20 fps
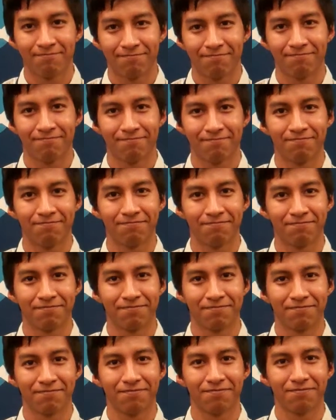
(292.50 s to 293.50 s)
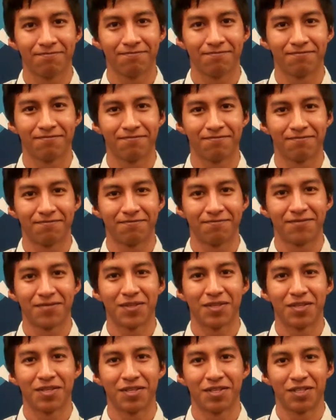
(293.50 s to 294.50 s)
So you can go to college or something.
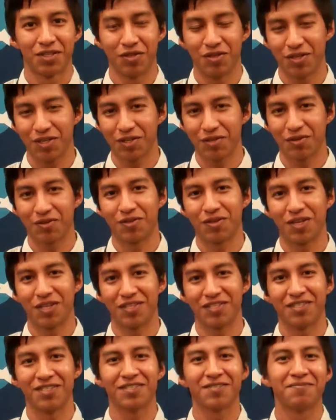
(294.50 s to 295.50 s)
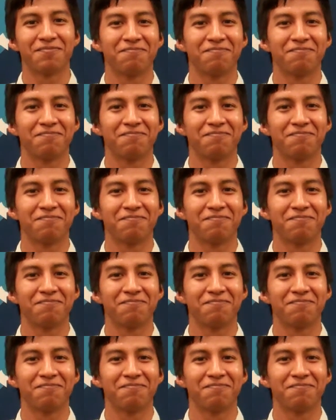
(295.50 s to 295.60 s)
So you can go to college.